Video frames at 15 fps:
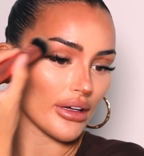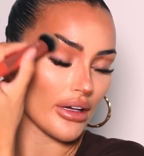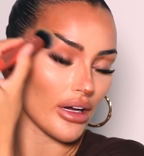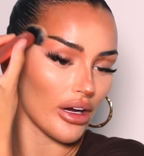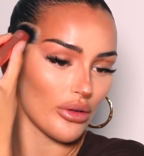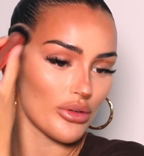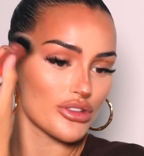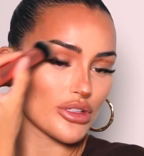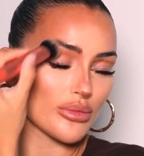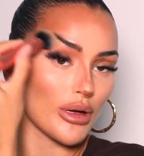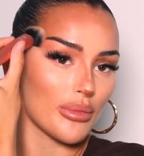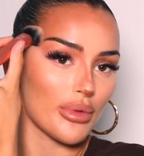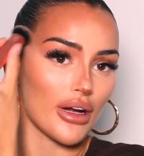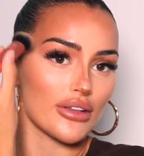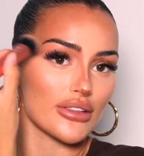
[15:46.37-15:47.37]
Like I always do my
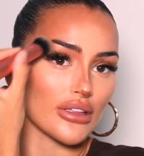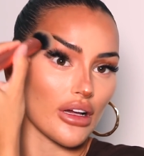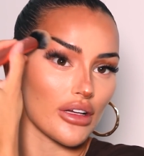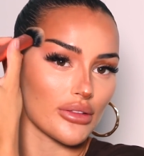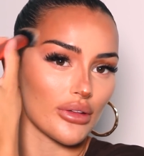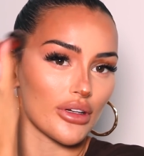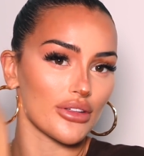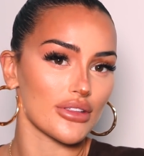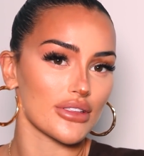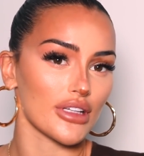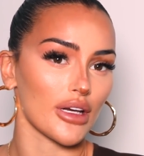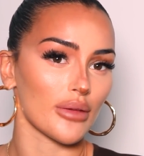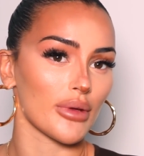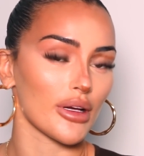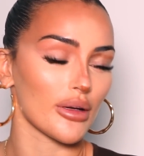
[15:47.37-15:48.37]
brows last when I do this
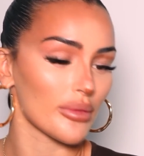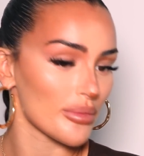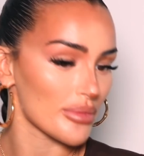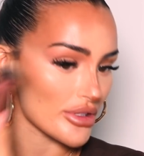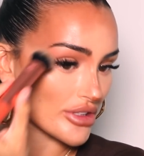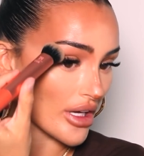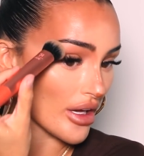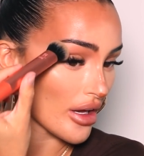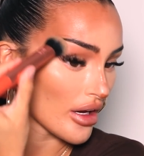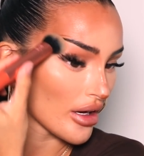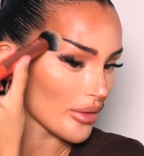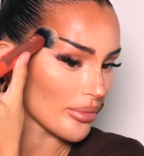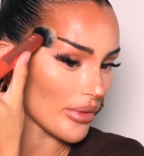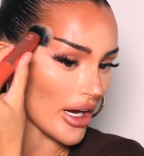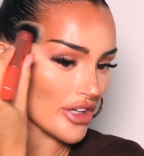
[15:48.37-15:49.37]
kind of makeup look because
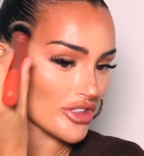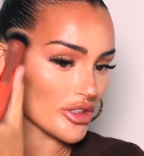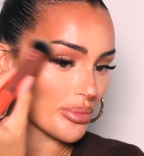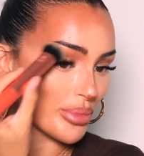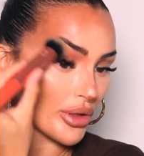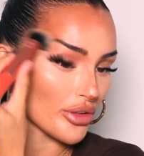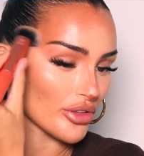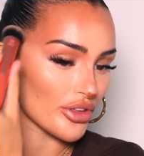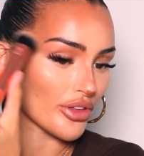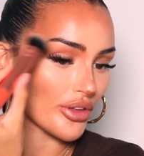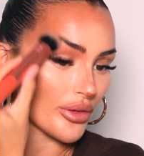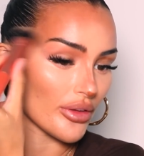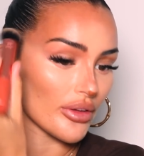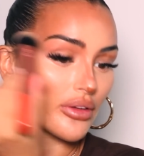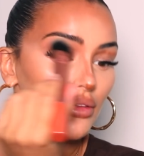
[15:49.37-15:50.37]
I actually push
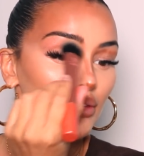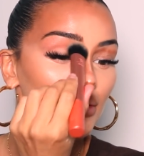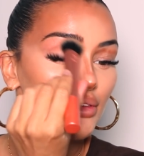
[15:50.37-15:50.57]
the